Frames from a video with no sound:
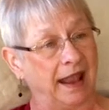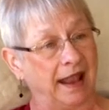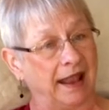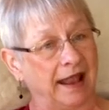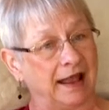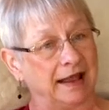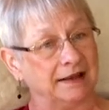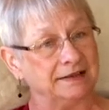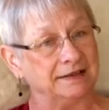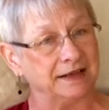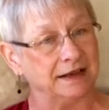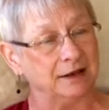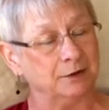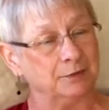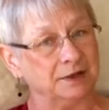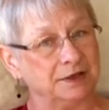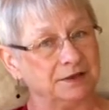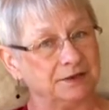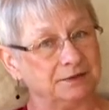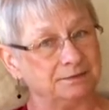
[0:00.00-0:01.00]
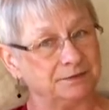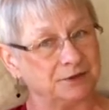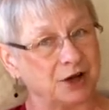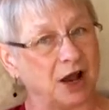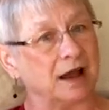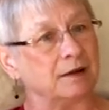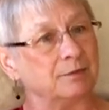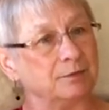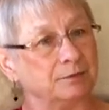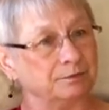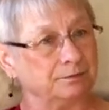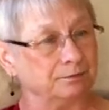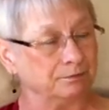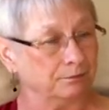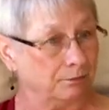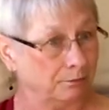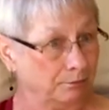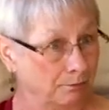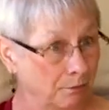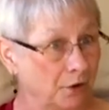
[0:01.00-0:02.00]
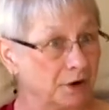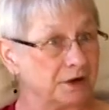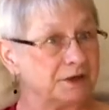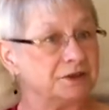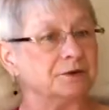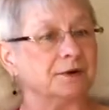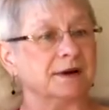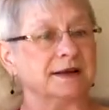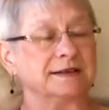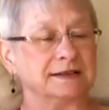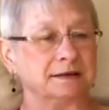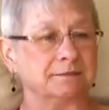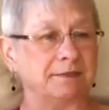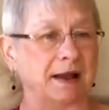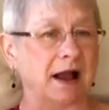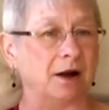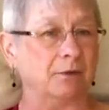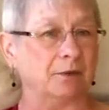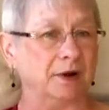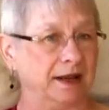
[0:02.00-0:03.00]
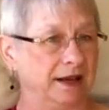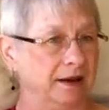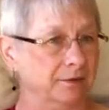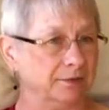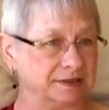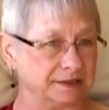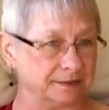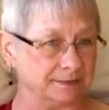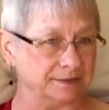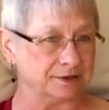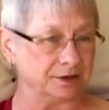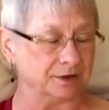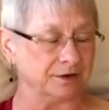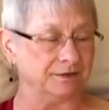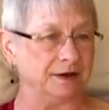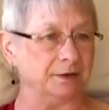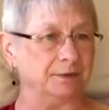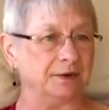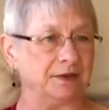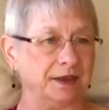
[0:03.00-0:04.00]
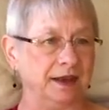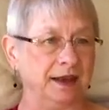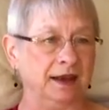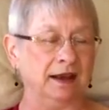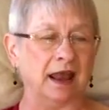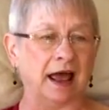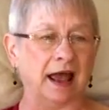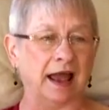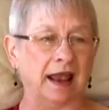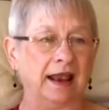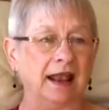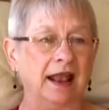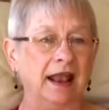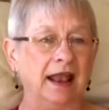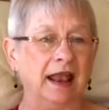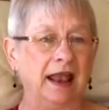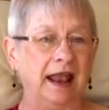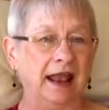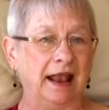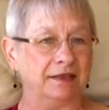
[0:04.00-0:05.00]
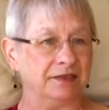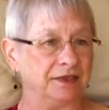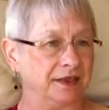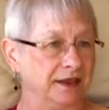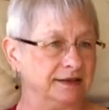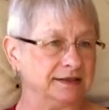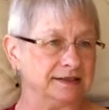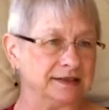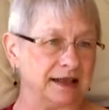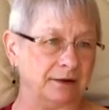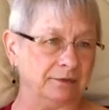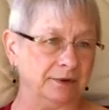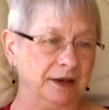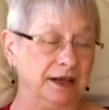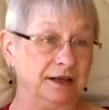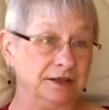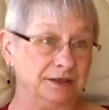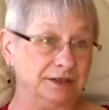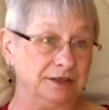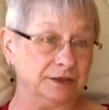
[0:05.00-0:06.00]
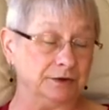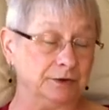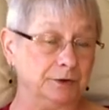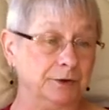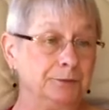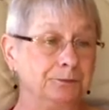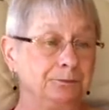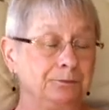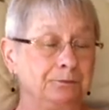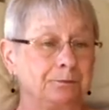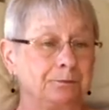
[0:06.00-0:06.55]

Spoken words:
and he would talk more to us about what he was observing with Eli and things that we could do.